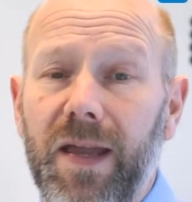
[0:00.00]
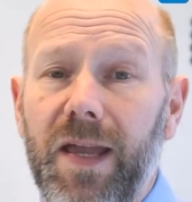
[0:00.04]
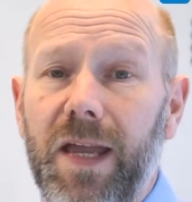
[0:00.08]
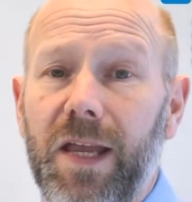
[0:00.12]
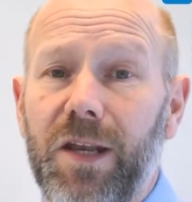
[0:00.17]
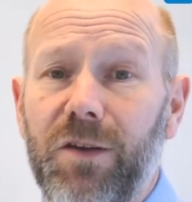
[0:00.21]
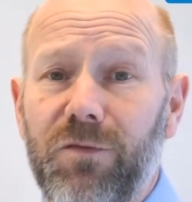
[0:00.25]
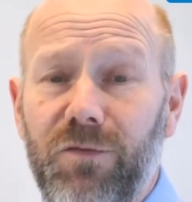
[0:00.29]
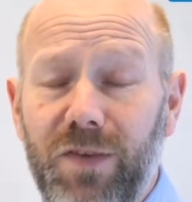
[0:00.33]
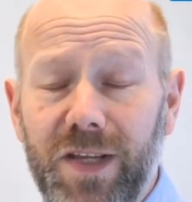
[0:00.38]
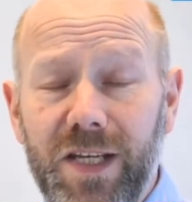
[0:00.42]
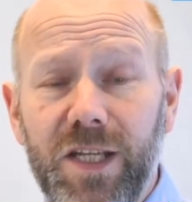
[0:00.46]

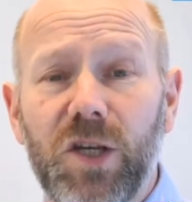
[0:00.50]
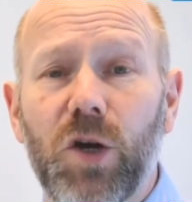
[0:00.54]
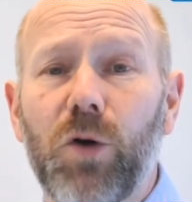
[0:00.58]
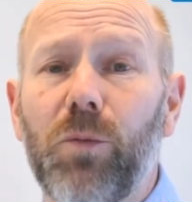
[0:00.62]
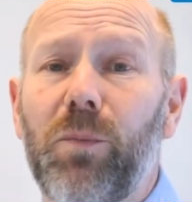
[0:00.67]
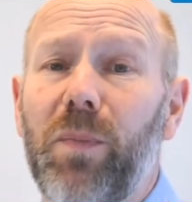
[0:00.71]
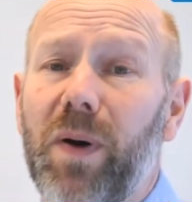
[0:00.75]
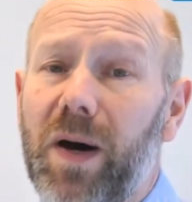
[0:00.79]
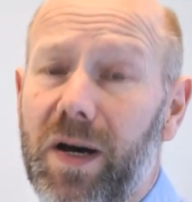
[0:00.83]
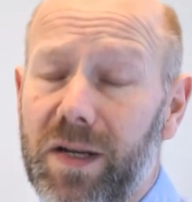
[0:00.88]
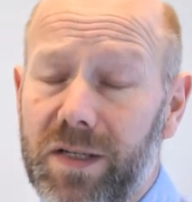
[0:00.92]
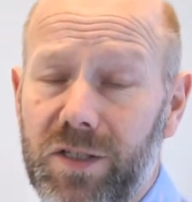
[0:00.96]
In video
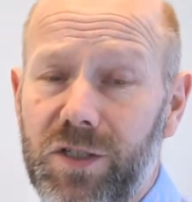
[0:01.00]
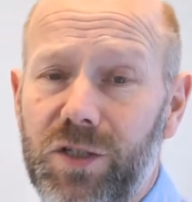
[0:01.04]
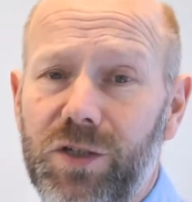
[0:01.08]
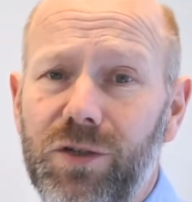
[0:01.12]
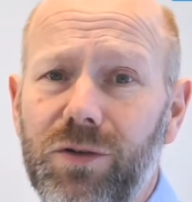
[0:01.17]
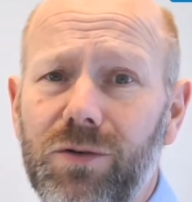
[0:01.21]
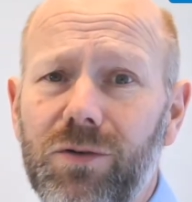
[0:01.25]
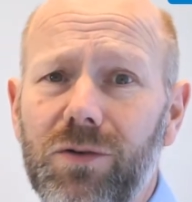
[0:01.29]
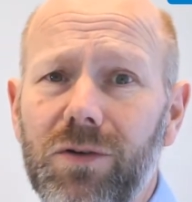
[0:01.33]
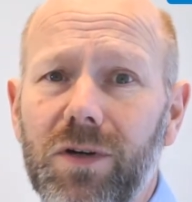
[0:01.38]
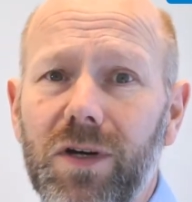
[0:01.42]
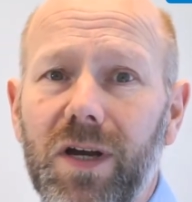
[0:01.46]
part
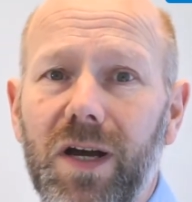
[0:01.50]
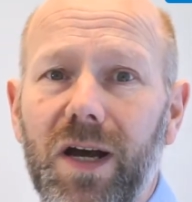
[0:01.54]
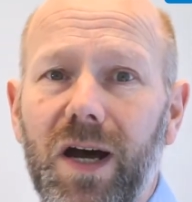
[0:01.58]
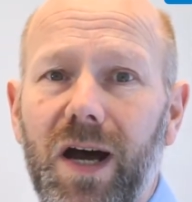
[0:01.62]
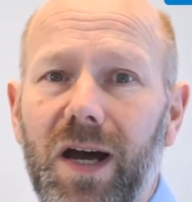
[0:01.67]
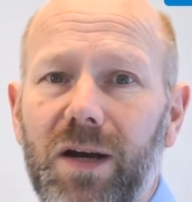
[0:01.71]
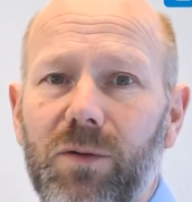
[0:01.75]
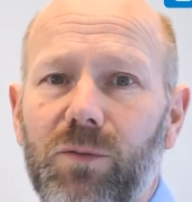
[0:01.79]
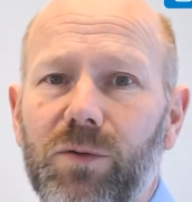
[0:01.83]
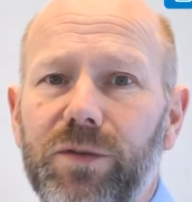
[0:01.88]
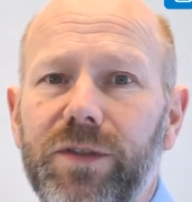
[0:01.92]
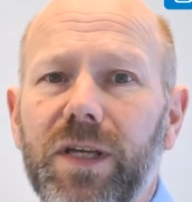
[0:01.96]
two,
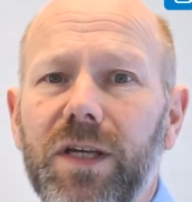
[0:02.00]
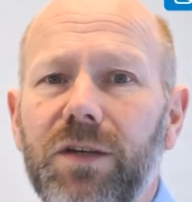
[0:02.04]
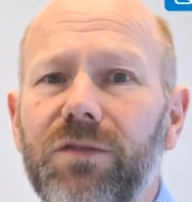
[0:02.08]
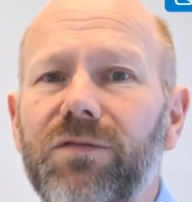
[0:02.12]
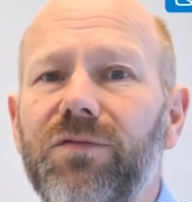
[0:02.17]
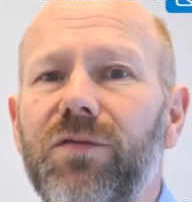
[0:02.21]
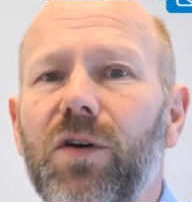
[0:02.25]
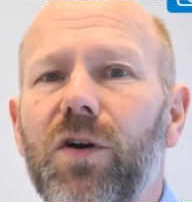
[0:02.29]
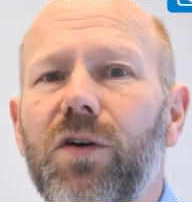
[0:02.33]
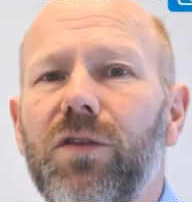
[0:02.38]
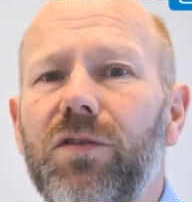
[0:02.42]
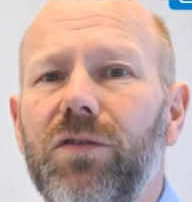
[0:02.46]
I will dig
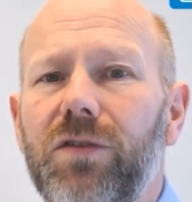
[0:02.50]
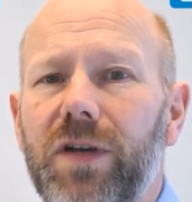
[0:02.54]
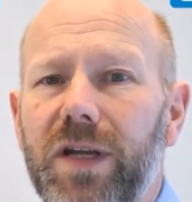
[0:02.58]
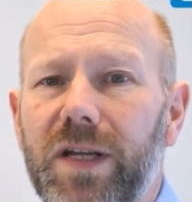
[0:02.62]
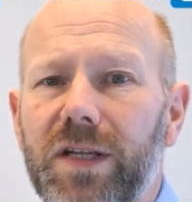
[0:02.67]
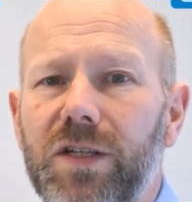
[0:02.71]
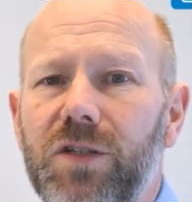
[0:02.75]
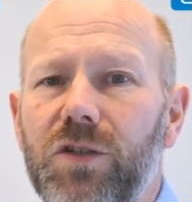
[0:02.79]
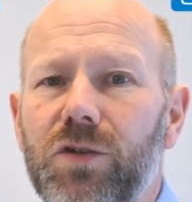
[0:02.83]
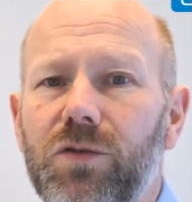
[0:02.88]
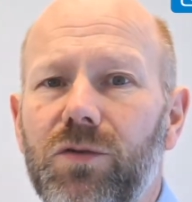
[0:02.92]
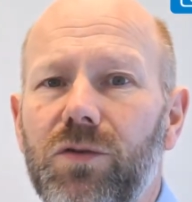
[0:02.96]
further
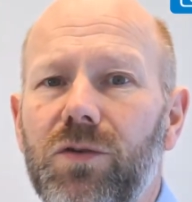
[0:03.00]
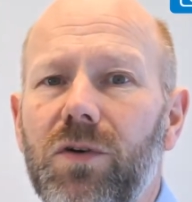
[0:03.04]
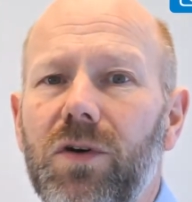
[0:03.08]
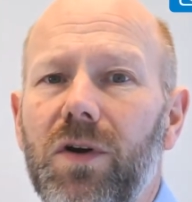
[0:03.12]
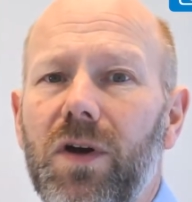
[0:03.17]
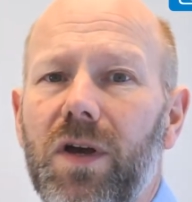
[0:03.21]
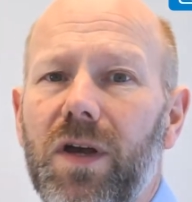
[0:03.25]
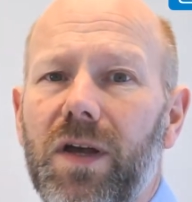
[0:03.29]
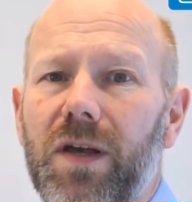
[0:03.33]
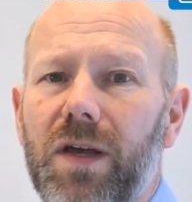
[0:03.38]
into